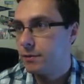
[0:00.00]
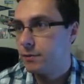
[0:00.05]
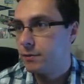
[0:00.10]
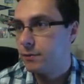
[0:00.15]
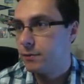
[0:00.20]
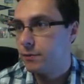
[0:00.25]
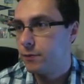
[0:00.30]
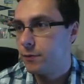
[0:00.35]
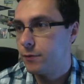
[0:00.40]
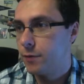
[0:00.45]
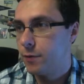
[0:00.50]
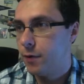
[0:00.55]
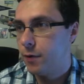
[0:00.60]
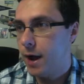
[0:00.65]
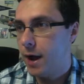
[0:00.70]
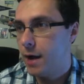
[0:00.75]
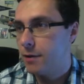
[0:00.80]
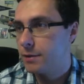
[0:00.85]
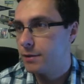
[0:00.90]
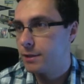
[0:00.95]
for
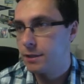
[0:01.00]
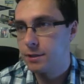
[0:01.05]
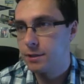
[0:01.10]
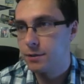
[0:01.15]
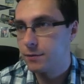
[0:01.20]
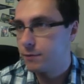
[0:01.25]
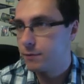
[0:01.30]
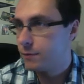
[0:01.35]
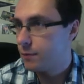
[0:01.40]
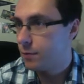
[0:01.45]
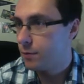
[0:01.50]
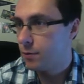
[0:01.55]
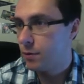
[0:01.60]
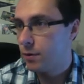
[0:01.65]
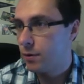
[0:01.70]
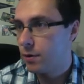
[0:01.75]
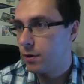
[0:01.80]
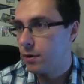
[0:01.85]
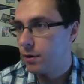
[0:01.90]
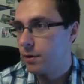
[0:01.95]
houses,
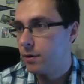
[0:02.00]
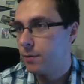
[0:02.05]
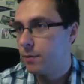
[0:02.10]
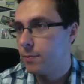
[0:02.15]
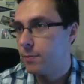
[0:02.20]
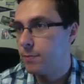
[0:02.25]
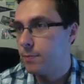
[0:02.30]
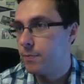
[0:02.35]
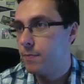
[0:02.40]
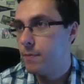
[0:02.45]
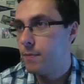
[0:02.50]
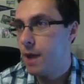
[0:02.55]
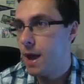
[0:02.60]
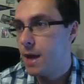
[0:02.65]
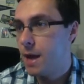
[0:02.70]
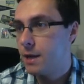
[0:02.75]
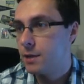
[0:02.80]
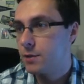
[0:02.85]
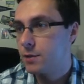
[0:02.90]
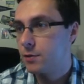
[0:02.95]
for
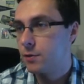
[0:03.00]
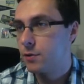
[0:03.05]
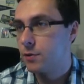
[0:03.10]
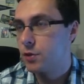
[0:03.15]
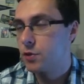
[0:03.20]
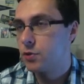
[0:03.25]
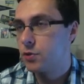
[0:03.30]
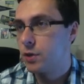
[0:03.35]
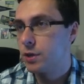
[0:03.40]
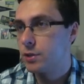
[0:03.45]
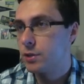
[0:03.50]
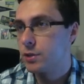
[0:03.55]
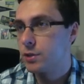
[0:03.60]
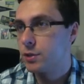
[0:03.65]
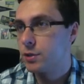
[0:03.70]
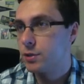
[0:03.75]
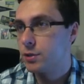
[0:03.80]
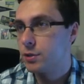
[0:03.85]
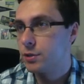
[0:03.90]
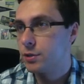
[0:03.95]
any sort of
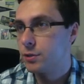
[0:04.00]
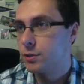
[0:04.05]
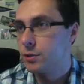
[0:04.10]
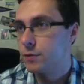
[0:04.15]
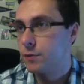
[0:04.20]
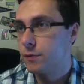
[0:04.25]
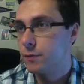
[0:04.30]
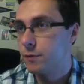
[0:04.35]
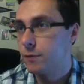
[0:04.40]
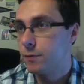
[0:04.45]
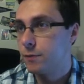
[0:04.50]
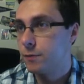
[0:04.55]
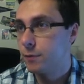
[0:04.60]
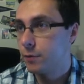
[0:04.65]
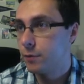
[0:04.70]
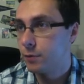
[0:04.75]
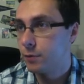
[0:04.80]
structures, for